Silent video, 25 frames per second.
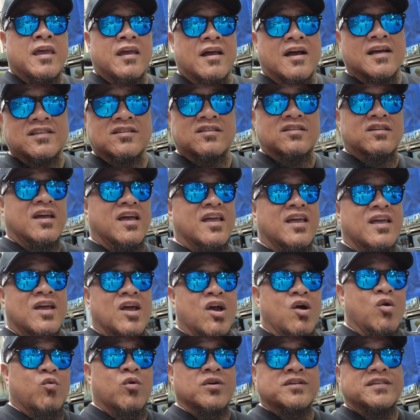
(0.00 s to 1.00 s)
Doesn't,
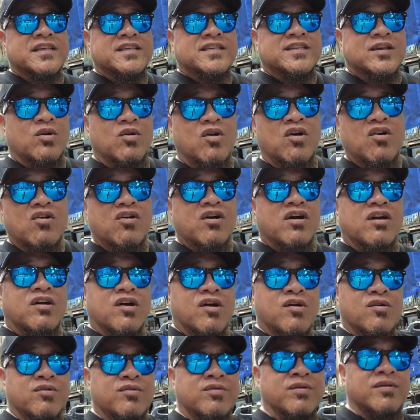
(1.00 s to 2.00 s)
wasn't so long
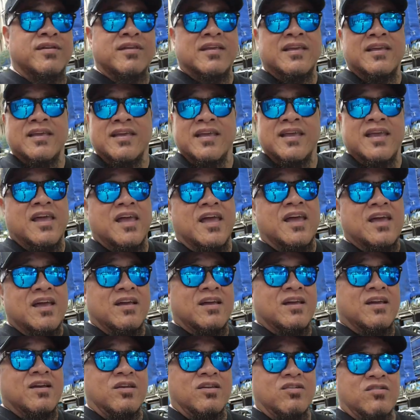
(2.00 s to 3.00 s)
ago,
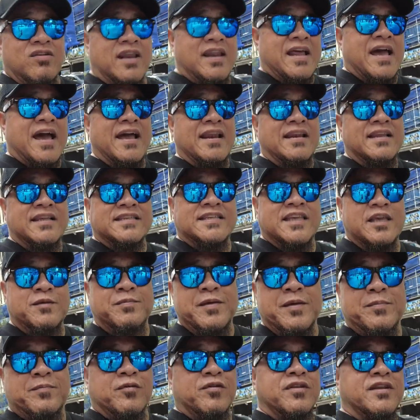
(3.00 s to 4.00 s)
you could hardly see
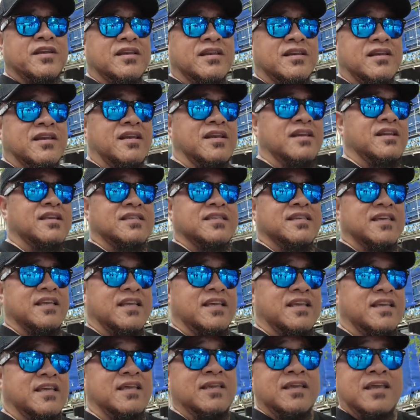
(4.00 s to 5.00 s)
people in, in the city.